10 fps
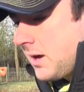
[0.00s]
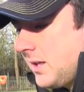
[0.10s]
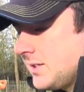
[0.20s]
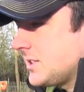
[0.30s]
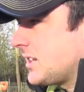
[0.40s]

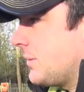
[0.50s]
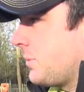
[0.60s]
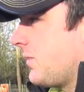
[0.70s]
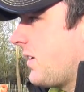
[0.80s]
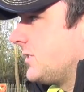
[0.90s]
out, there's a
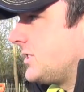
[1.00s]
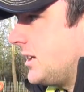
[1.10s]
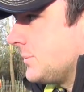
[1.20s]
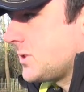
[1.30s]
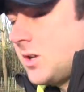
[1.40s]
couple of other
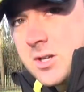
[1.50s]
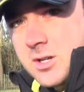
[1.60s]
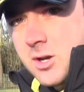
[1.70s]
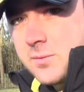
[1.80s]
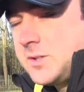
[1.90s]
tips that I
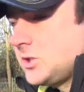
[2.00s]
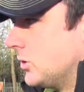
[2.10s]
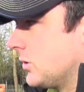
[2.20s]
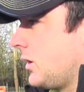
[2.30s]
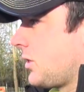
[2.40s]
can hopefully
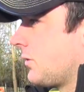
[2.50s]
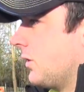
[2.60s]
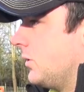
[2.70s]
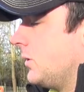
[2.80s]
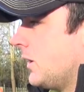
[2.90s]
talk you
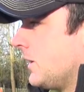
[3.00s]
through